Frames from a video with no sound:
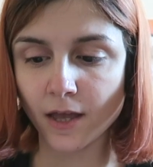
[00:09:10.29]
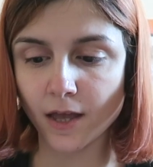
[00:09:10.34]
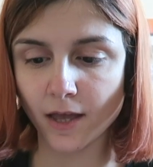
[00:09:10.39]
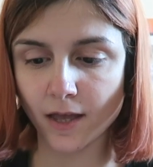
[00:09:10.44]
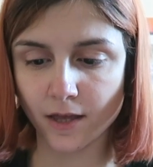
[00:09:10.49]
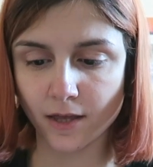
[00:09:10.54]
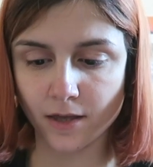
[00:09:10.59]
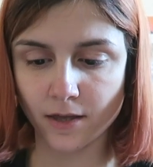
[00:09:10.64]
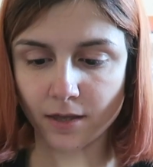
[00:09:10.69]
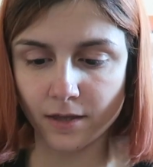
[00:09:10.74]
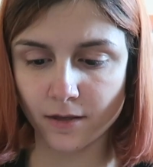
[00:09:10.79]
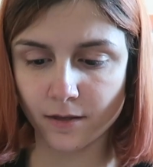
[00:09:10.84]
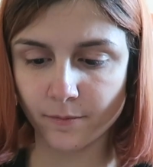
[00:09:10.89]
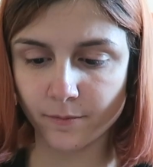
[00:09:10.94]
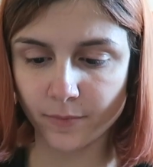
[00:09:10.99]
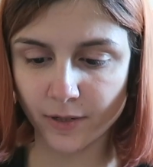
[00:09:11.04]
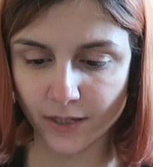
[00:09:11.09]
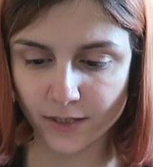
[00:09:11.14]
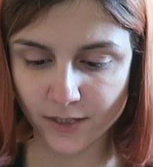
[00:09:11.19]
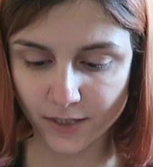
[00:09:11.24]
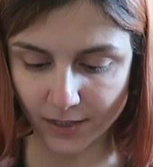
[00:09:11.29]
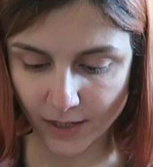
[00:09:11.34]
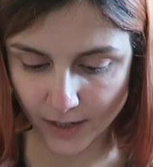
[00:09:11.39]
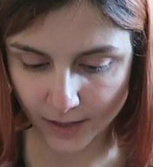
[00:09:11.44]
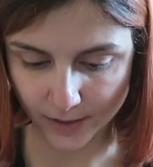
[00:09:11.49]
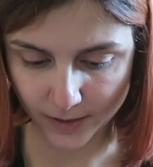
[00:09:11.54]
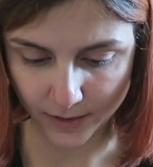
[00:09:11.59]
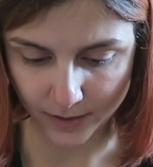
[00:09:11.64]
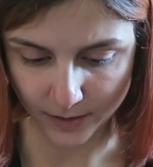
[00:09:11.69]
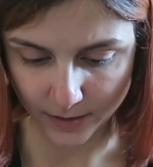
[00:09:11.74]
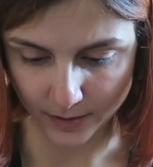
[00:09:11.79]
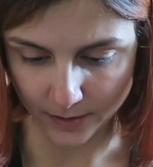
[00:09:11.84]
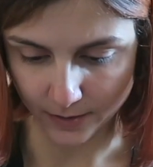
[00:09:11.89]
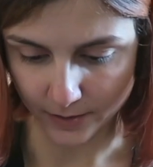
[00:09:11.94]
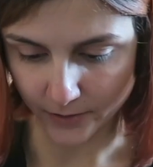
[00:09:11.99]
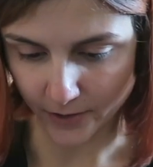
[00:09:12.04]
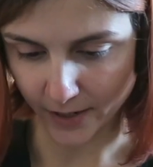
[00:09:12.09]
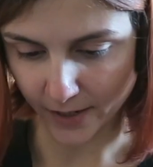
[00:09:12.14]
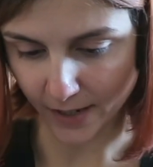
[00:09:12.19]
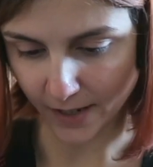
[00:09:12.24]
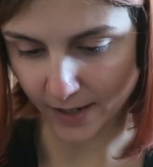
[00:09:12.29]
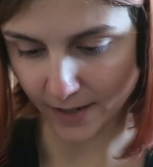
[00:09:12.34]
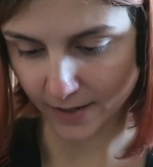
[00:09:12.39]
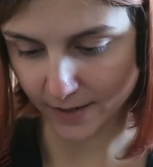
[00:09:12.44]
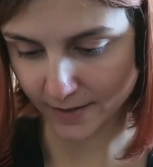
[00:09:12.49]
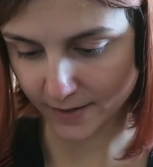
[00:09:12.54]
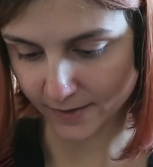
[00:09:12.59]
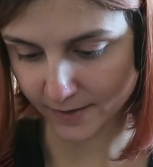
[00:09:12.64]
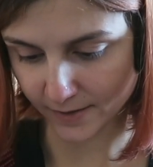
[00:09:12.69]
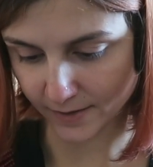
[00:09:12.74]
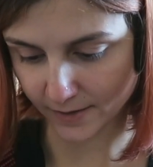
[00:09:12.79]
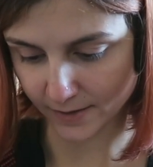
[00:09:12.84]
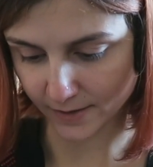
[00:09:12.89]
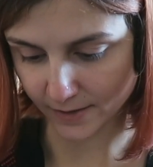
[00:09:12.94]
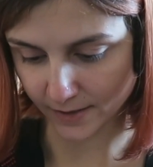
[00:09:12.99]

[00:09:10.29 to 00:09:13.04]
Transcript: but then I realized